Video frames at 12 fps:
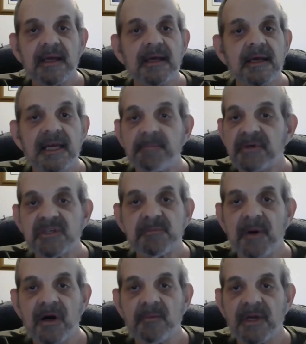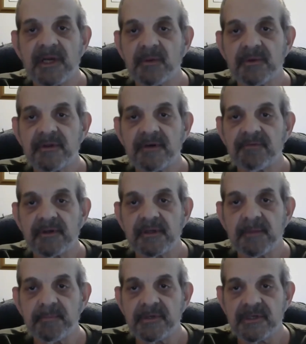Keep experimenting with different
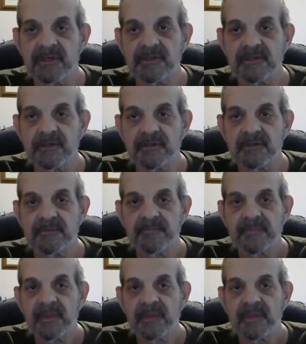lip positions.